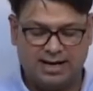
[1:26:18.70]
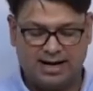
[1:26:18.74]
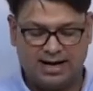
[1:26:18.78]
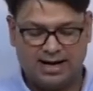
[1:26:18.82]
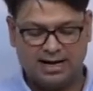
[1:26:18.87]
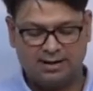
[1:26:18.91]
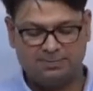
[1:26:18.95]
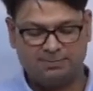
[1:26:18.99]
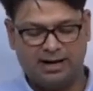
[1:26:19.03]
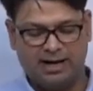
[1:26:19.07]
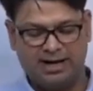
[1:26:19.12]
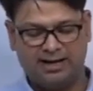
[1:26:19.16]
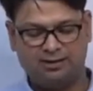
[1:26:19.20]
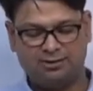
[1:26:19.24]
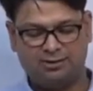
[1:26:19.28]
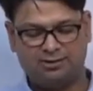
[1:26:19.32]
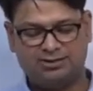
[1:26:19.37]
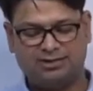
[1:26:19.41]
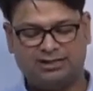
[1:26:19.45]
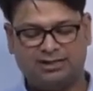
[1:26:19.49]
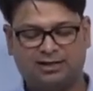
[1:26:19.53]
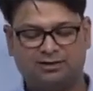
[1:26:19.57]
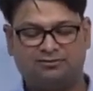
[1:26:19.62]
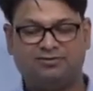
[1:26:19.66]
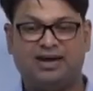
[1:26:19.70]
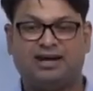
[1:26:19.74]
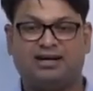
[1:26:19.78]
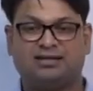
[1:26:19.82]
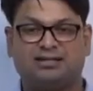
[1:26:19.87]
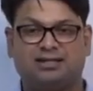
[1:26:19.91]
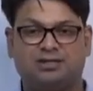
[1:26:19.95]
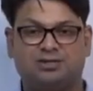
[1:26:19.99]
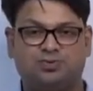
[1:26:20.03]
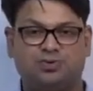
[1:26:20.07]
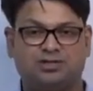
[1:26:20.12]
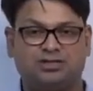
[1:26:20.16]
and biological
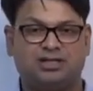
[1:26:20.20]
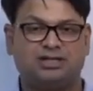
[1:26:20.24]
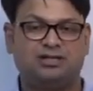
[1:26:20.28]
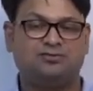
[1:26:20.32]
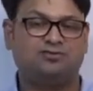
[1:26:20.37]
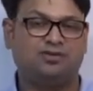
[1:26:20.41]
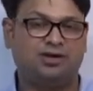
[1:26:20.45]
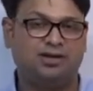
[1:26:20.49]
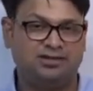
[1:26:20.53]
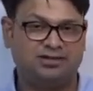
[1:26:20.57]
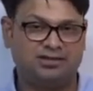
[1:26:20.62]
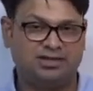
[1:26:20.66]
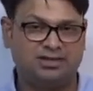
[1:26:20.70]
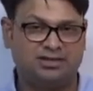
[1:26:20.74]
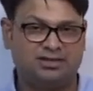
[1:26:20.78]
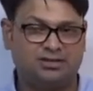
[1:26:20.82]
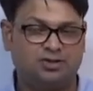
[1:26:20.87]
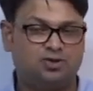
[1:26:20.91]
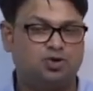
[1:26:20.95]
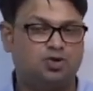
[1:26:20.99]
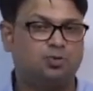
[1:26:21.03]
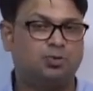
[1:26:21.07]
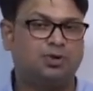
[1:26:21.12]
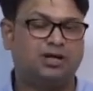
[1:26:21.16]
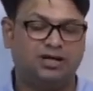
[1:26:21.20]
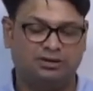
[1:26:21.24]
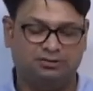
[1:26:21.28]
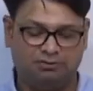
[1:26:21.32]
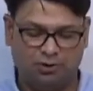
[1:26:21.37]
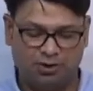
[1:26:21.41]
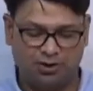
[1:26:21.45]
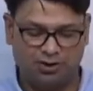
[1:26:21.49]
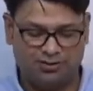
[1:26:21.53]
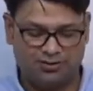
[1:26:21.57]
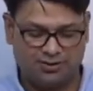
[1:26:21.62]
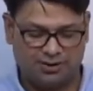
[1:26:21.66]
factors which influences human
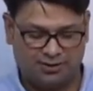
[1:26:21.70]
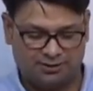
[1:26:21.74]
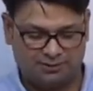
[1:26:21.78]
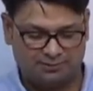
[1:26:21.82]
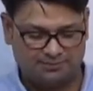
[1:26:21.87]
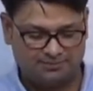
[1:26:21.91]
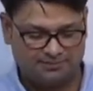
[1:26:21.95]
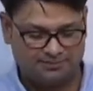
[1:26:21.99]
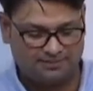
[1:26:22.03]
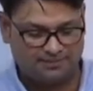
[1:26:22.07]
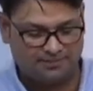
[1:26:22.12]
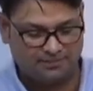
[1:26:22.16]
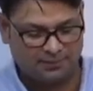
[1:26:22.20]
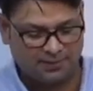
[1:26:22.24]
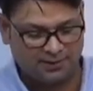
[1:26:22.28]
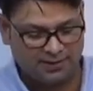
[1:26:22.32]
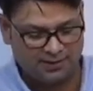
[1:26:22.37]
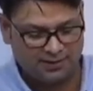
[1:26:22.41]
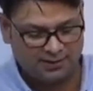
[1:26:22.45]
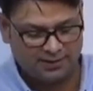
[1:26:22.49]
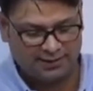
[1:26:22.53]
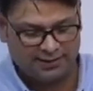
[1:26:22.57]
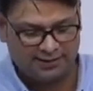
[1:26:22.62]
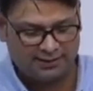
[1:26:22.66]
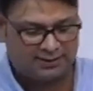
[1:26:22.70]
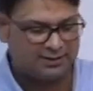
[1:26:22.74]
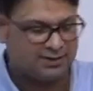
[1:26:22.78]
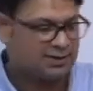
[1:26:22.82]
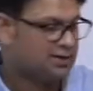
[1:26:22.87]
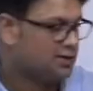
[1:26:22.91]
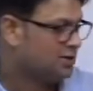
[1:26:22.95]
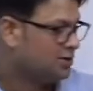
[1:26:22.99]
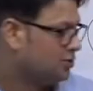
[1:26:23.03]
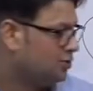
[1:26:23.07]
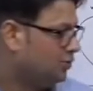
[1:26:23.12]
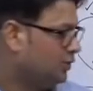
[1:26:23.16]
evolution, right?
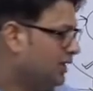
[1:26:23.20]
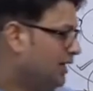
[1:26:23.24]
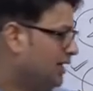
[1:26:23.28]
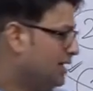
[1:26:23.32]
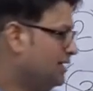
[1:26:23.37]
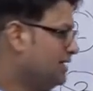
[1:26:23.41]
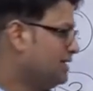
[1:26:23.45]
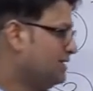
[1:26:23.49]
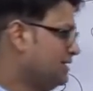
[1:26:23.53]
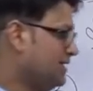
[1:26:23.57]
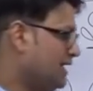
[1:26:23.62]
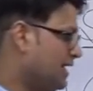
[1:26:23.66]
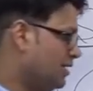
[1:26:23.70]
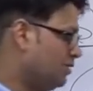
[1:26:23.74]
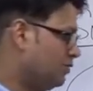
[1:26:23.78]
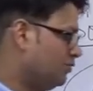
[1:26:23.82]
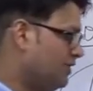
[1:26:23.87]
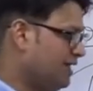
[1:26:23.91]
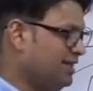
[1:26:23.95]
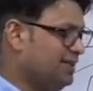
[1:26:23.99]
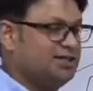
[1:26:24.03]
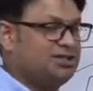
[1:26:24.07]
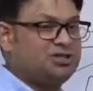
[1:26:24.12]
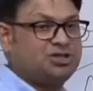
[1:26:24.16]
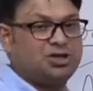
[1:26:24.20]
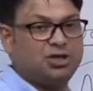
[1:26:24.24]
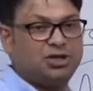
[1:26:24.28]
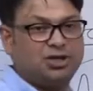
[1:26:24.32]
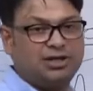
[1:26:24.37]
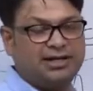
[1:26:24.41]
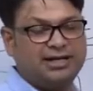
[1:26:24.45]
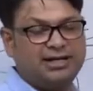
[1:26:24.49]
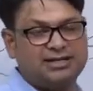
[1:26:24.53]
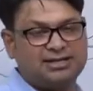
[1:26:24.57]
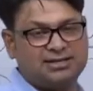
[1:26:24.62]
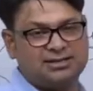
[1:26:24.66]
You will understand various
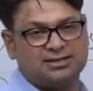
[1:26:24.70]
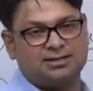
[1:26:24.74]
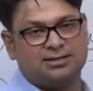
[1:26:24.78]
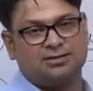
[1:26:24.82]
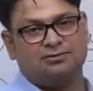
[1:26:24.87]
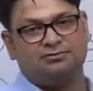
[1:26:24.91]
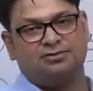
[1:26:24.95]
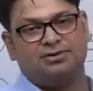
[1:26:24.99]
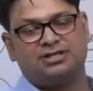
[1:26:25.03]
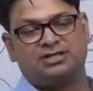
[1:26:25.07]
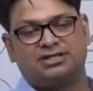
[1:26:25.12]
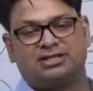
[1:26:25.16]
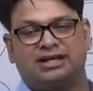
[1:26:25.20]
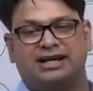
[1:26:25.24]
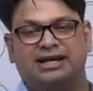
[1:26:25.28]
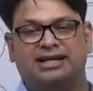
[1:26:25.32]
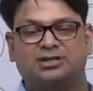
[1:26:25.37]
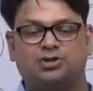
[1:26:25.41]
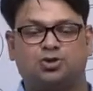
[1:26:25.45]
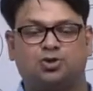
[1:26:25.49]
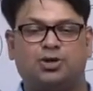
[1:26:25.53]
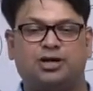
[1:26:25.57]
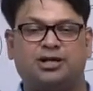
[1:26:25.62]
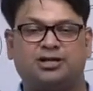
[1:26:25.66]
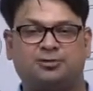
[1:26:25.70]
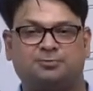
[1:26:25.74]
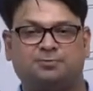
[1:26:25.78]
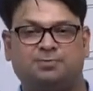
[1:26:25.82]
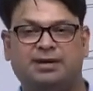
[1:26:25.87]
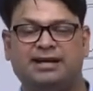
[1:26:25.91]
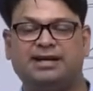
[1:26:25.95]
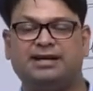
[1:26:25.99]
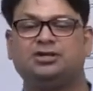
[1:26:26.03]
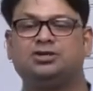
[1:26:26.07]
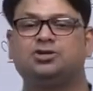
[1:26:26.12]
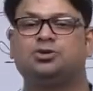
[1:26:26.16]
theories which tries to
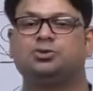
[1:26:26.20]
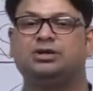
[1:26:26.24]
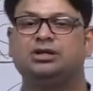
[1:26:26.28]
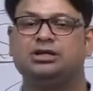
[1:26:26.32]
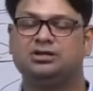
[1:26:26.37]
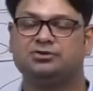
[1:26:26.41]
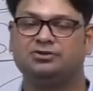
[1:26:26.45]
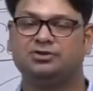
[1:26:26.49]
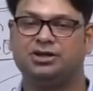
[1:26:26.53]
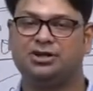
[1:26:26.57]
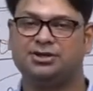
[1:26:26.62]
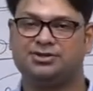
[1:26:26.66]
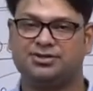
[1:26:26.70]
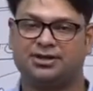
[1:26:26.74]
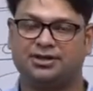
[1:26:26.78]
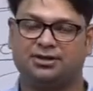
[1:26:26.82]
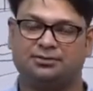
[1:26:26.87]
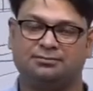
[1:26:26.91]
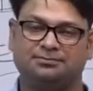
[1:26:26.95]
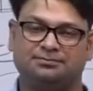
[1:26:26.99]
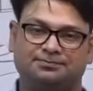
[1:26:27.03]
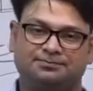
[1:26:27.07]
explain human evolution.